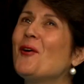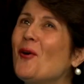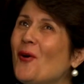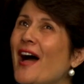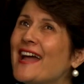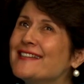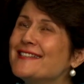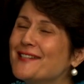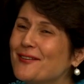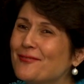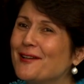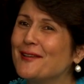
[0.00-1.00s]
the whole
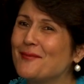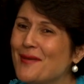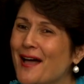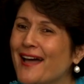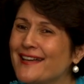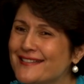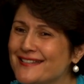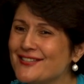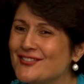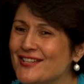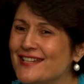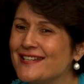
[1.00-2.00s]
idea really behind
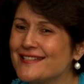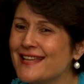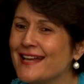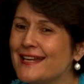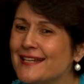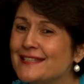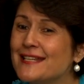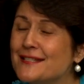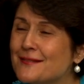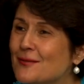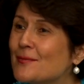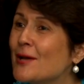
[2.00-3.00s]
CGE is that it
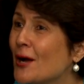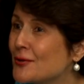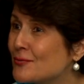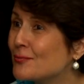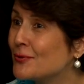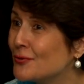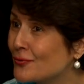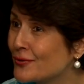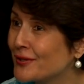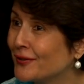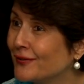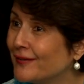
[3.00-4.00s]
needs to be
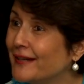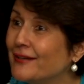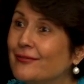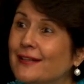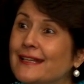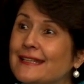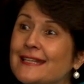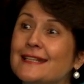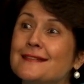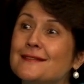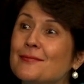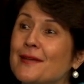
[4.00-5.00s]
entrepreneurial, and it really
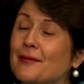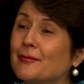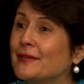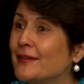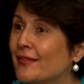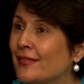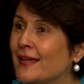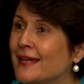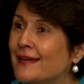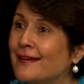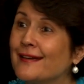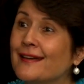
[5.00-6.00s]
needs to be able to
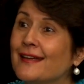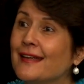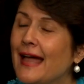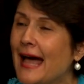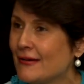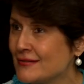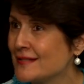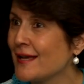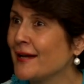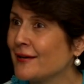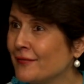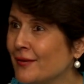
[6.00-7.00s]
think
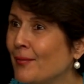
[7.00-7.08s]
outside of